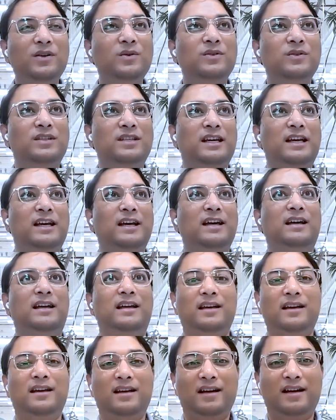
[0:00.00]
Do you use
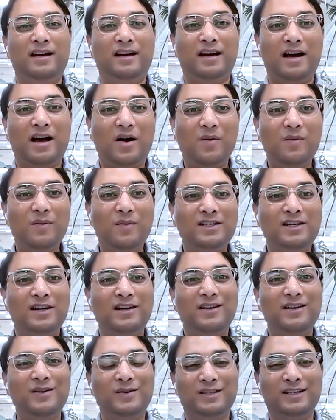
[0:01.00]
A I? How
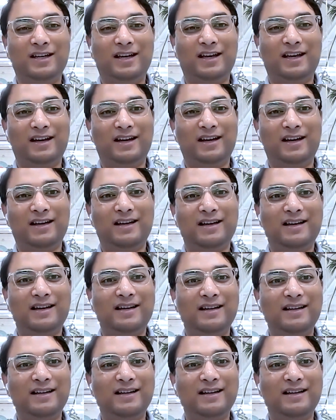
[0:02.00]
much are you using A I?